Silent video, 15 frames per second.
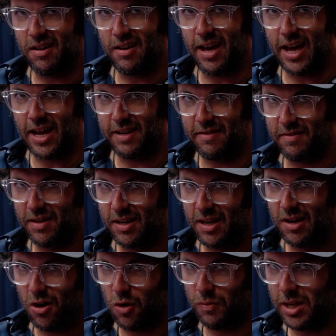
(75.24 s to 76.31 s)
and
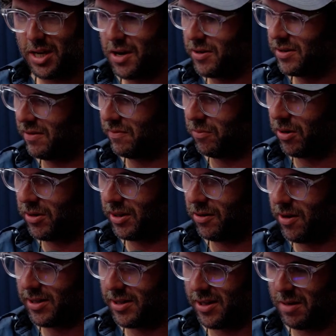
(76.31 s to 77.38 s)
over the years have worked
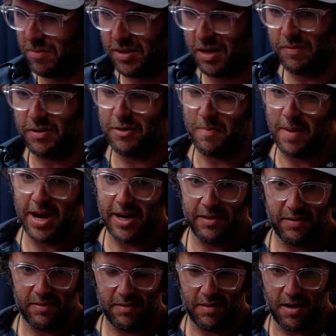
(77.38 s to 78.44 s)
across a number of different
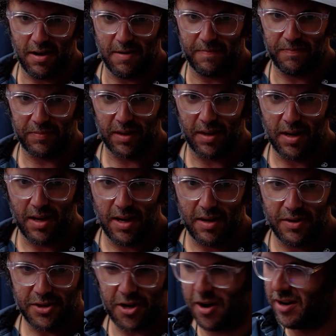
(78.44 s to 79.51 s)
domains.
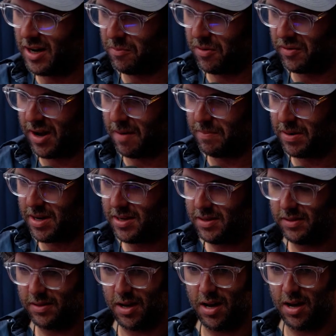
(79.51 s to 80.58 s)
Started a number of
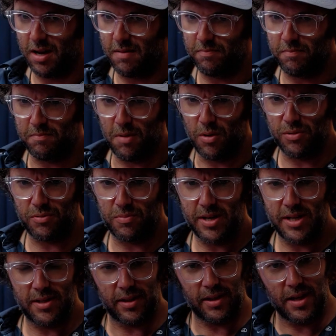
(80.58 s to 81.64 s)
companies. Most
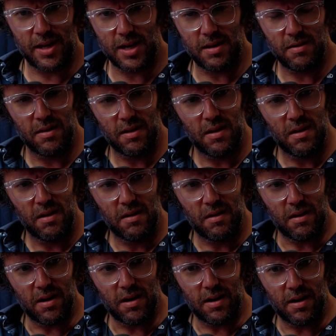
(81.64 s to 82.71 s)
recently,
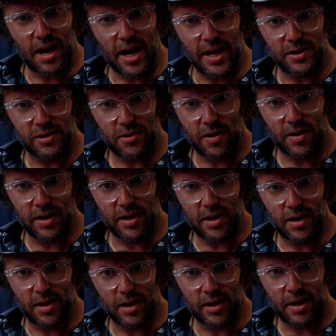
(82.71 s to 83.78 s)
I started
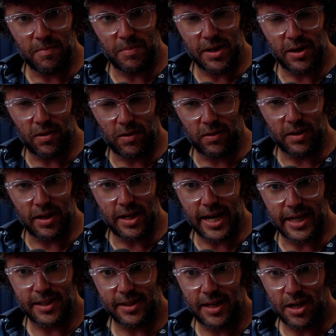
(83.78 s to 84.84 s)
a company called
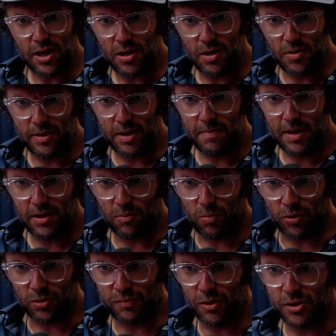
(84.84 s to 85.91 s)
Next Thing Co. that made the
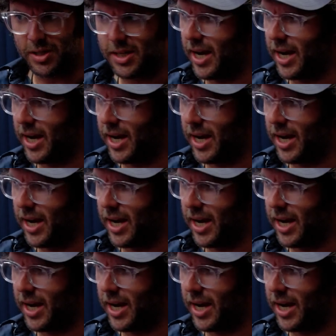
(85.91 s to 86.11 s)
world's first